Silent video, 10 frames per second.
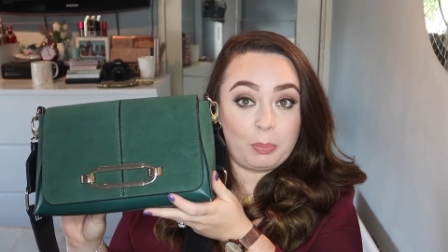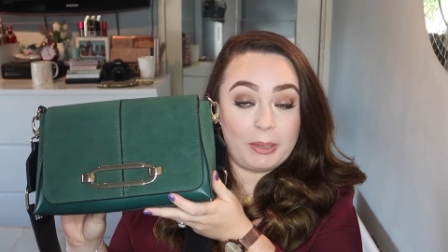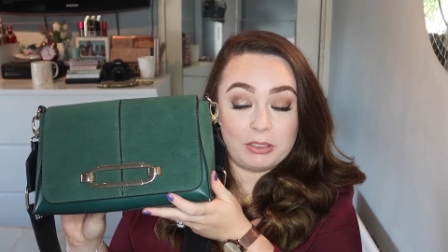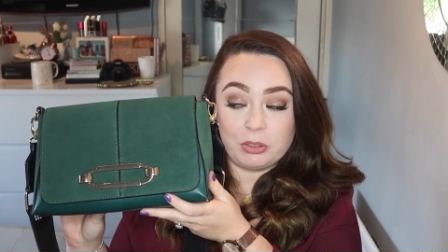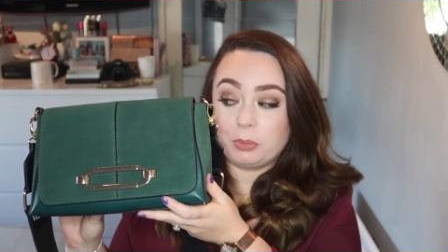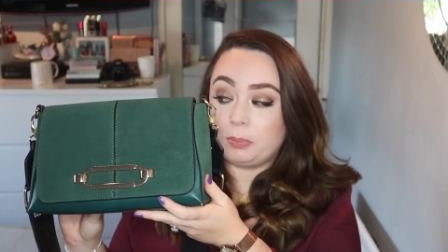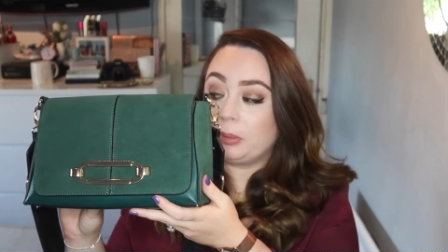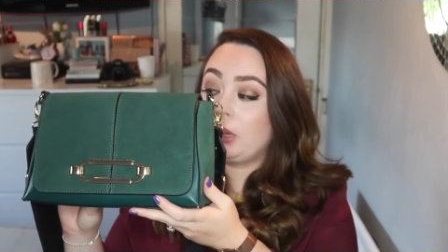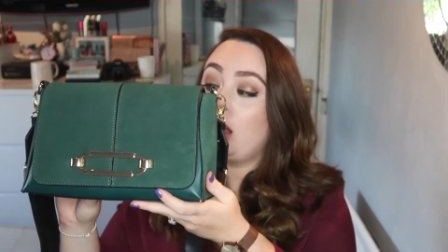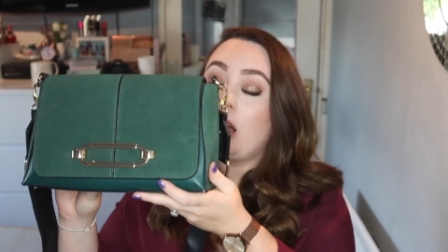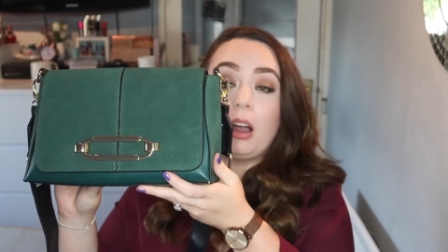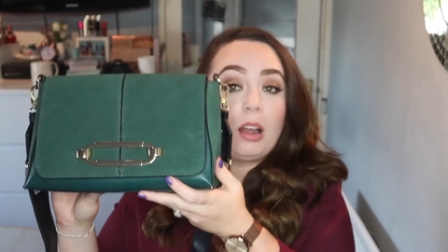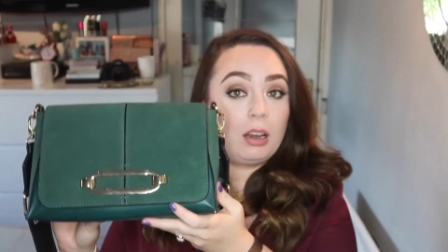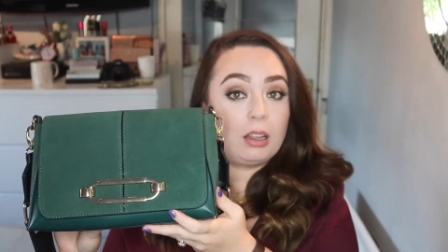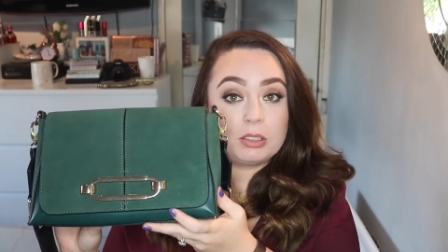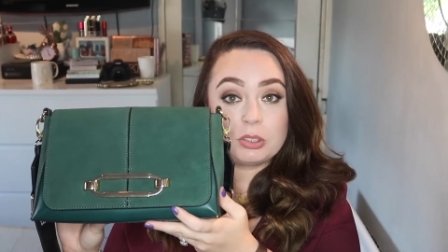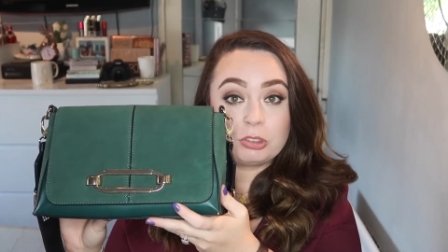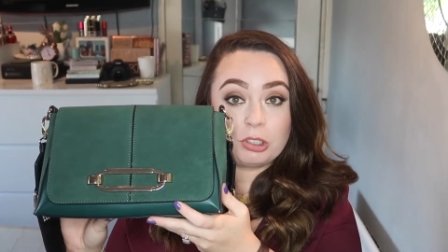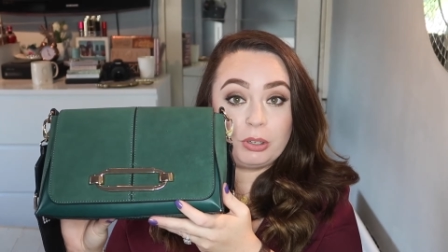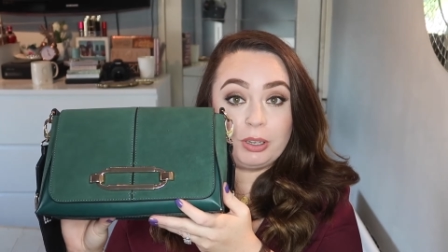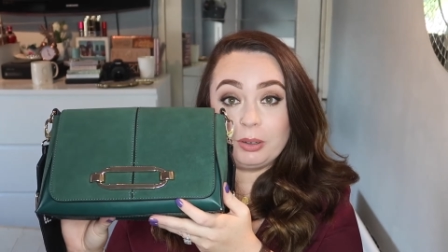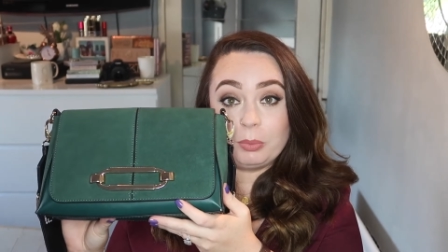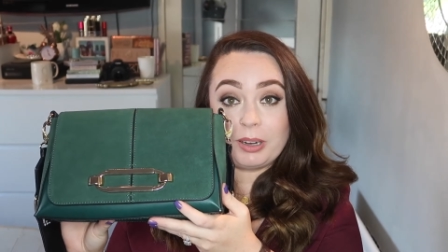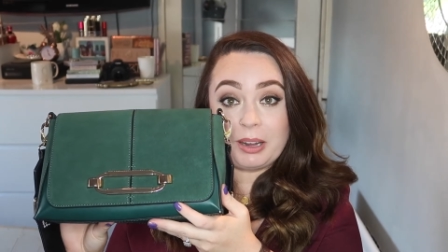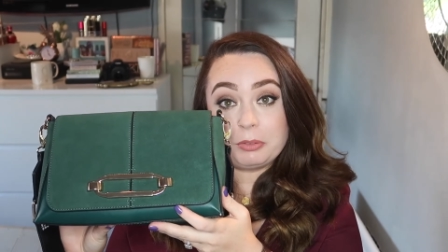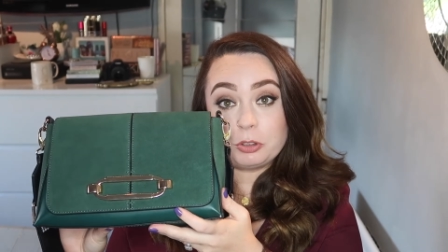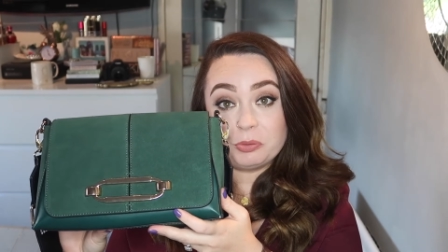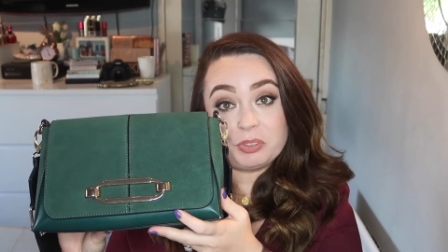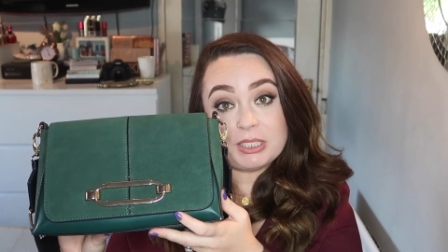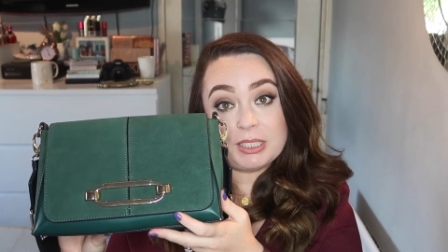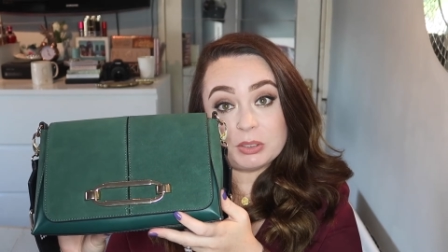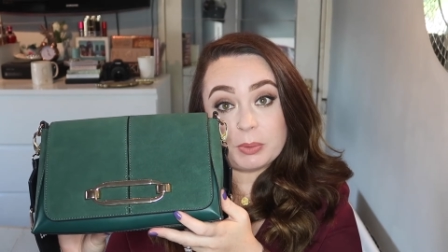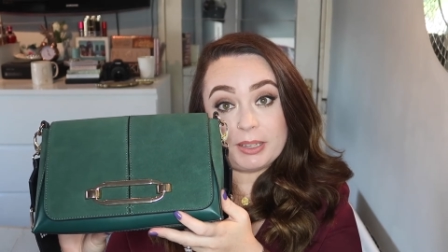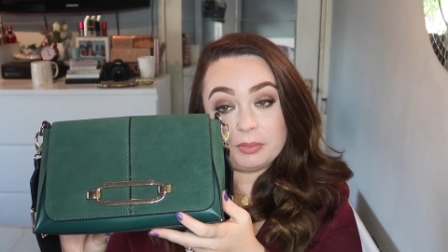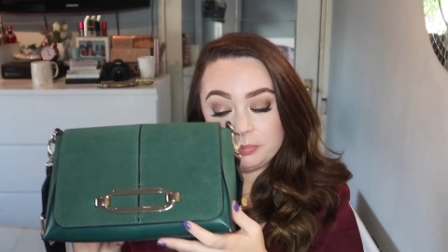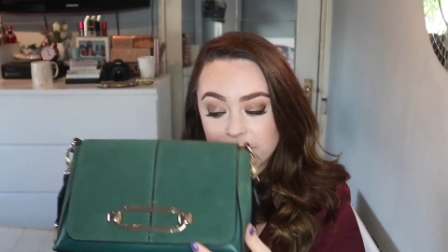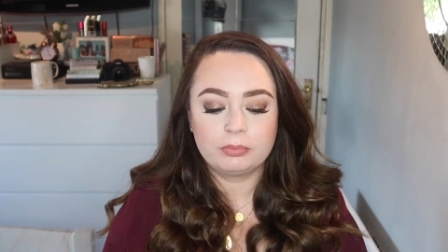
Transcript: I picked it up, I'll also show you what I have shoved in it as well.